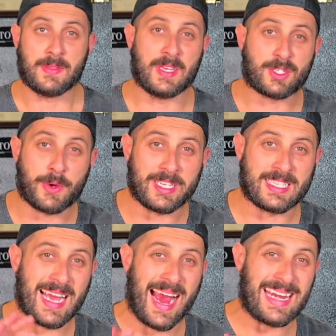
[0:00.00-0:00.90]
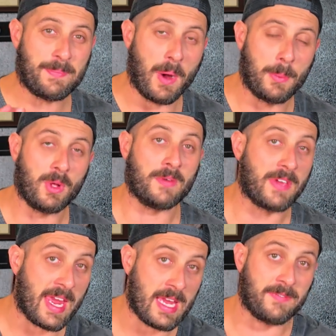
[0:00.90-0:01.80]
This creates a tiny bubble
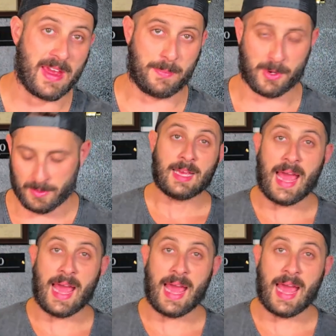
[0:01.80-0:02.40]
of ink vapor,